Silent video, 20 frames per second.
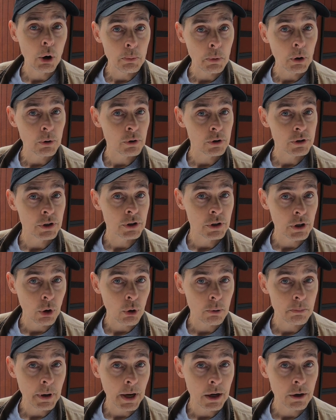homeowner to
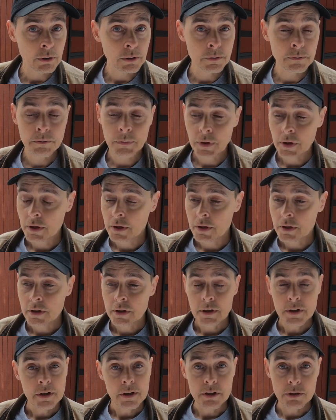know about
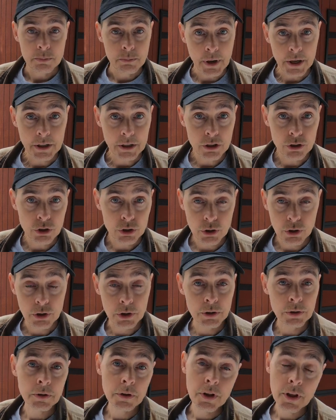is making
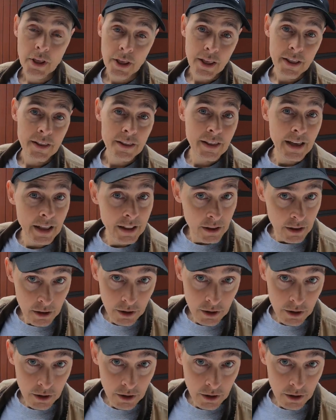sure that